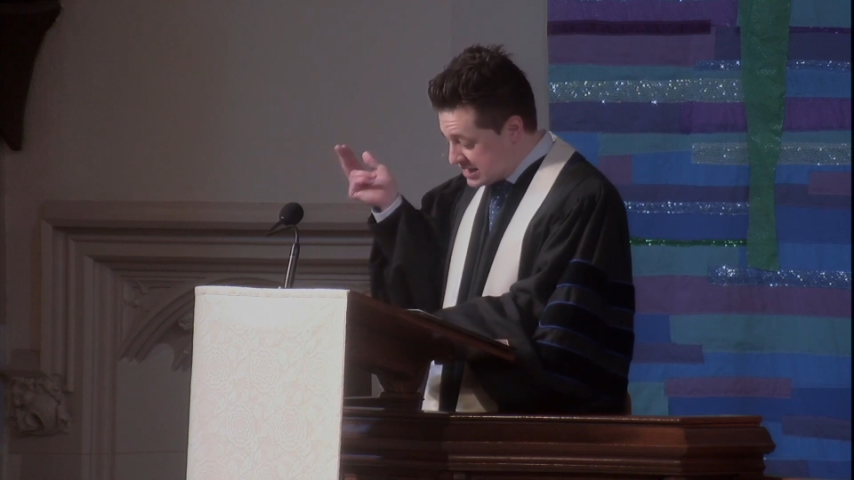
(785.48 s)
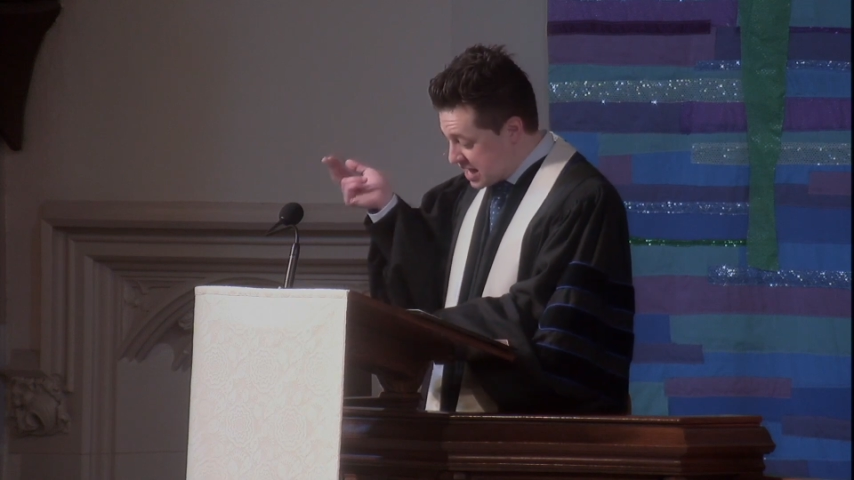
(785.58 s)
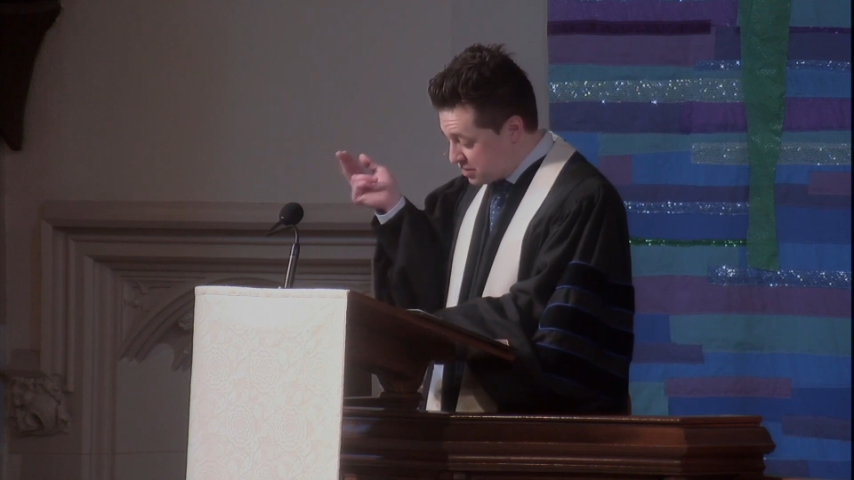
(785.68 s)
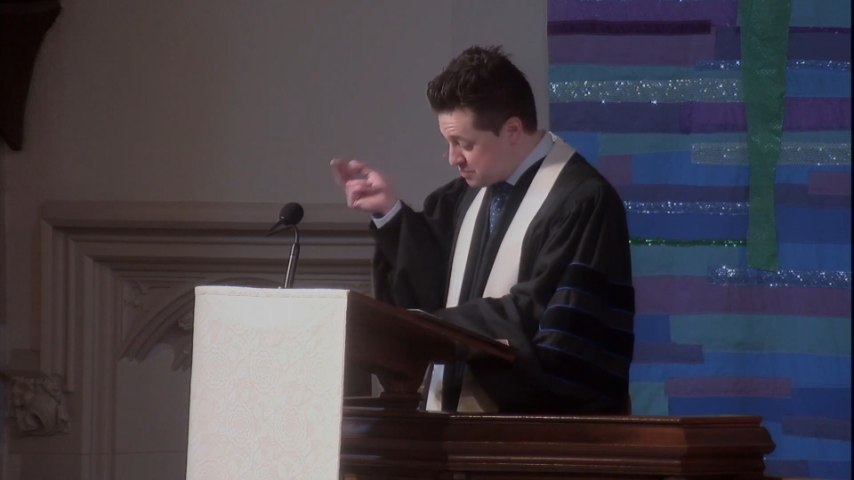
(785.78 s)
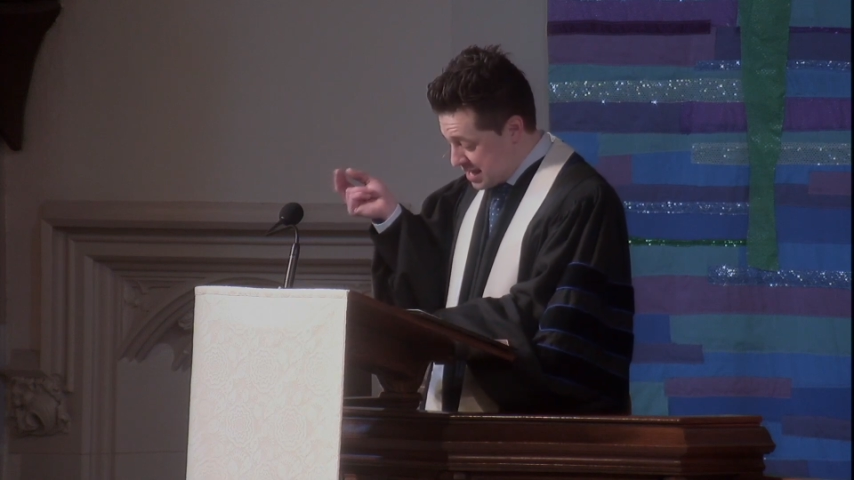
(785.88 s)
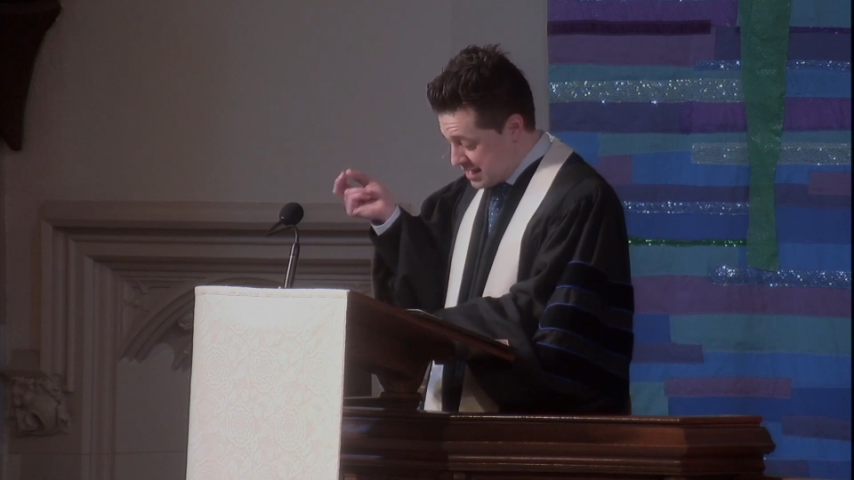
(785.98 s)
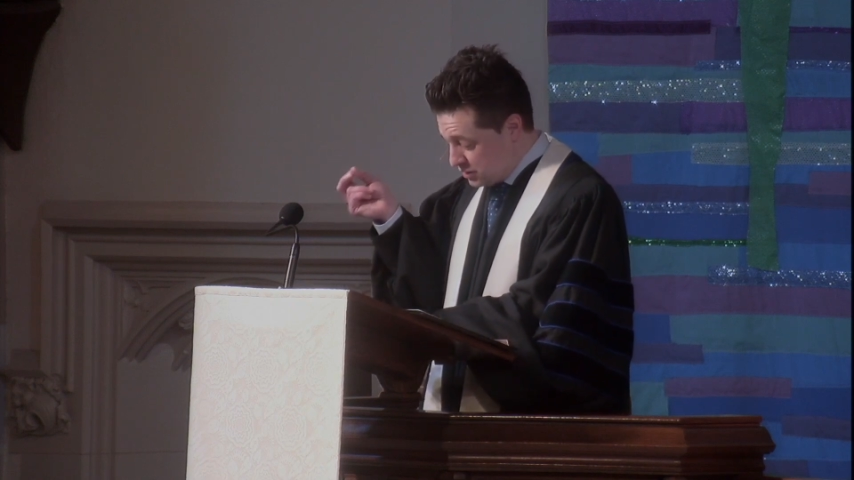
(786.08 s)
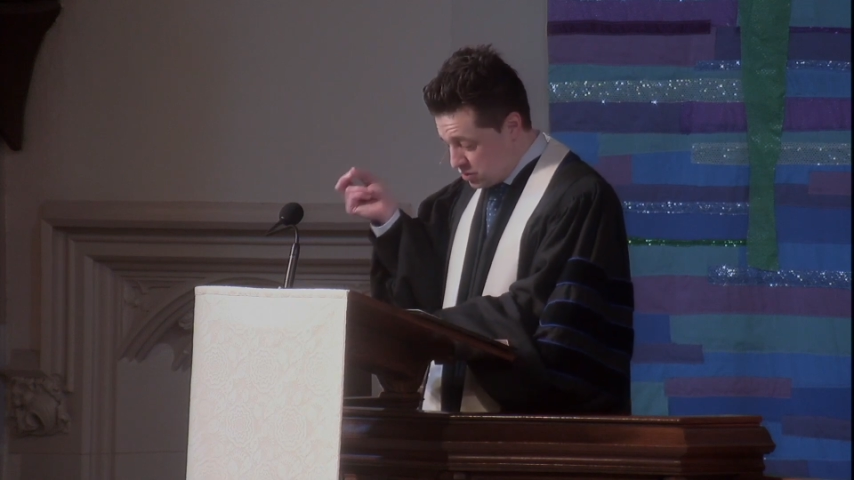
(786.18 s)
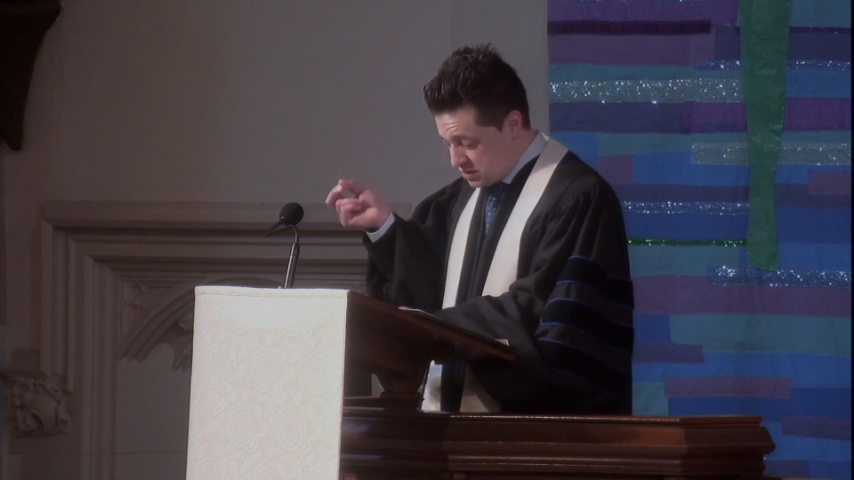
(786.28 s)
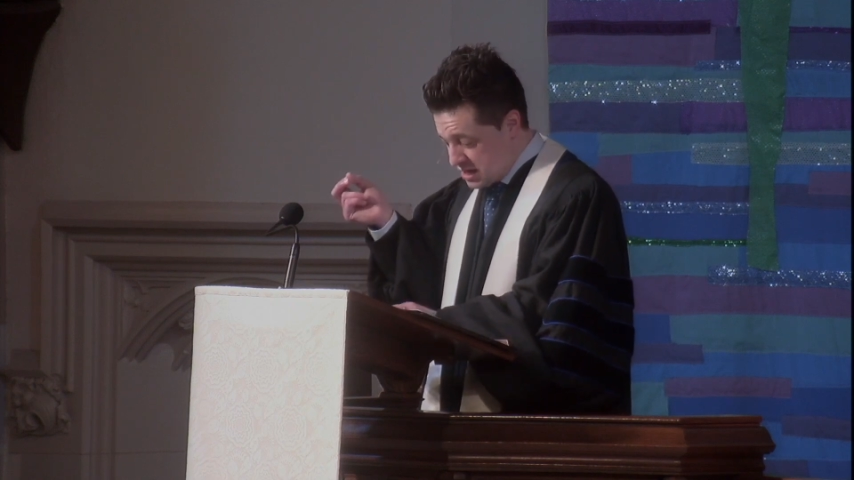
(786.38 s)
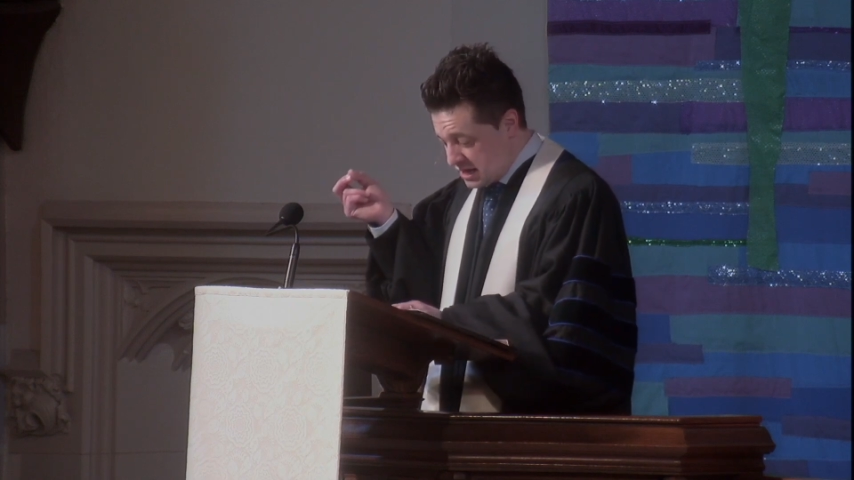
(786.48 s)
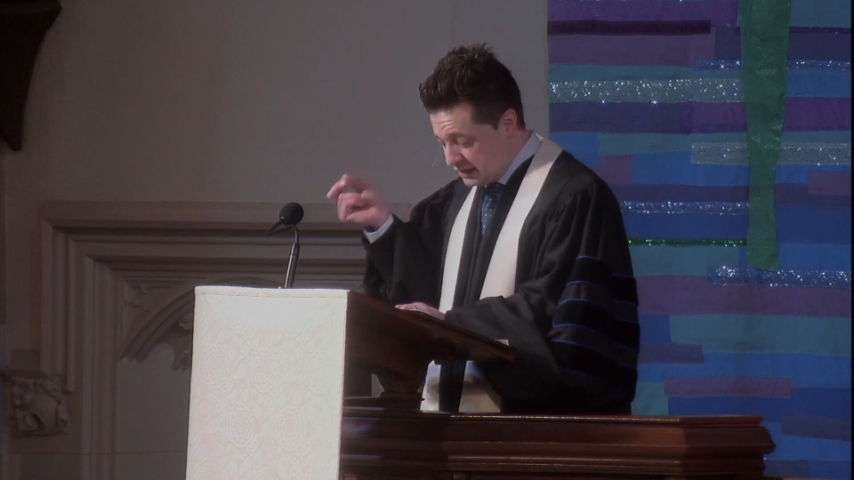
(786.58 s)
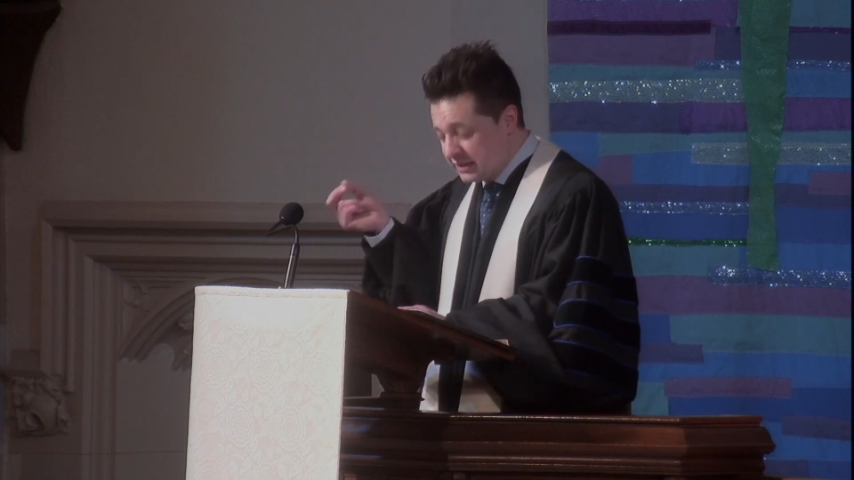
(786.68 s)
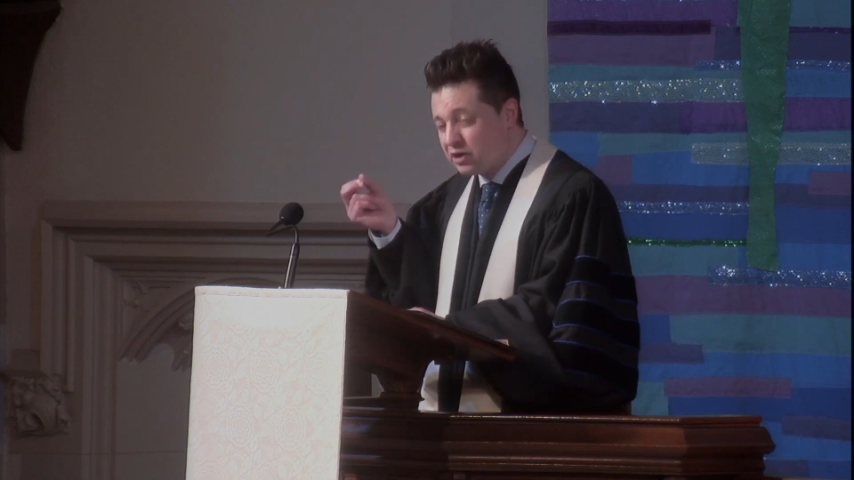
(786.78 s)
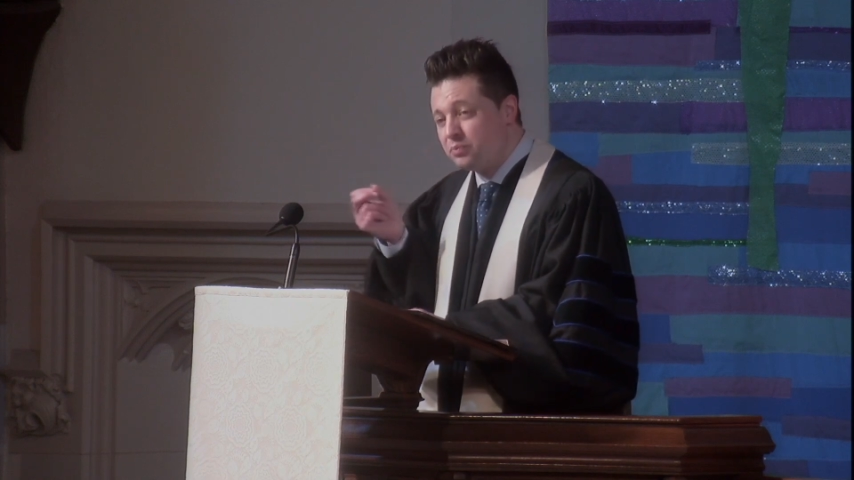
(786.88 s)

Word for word: deathbed looking a little